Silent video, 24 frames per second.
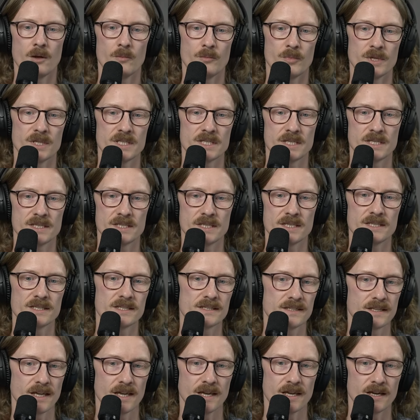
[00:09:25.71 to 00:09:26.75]
But since this
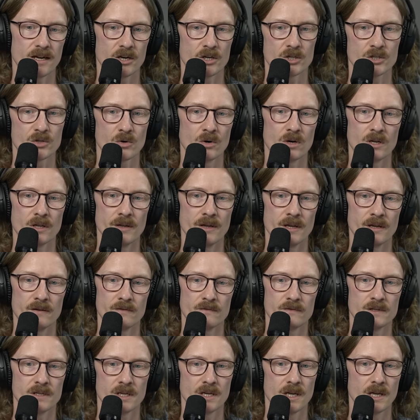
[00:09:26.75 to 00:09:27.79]
is like a
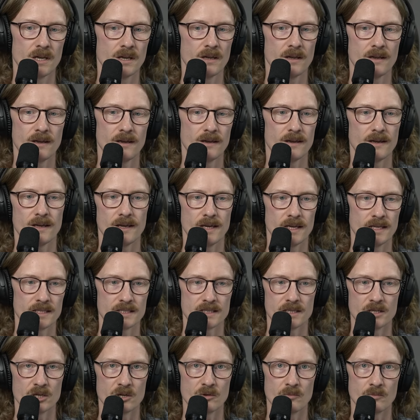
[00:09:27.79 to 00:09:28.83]
short-lived, it's
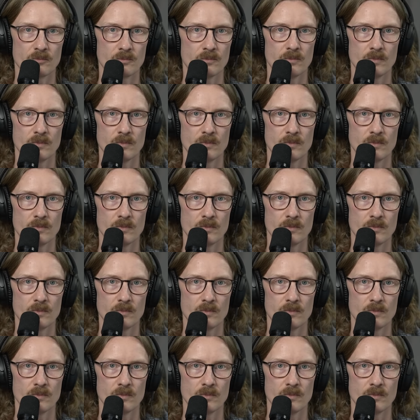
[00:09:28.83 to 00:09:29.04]
gonna